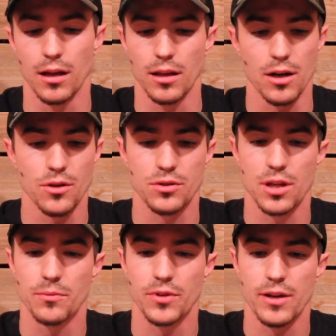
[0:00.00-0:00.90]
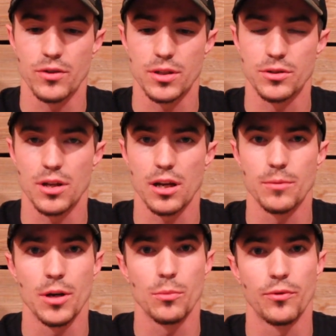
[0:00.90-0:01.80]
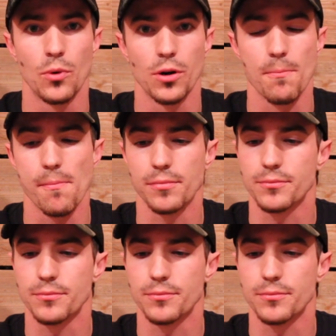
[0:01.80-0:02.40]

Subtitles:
A lot of those same flavors I was talking about before.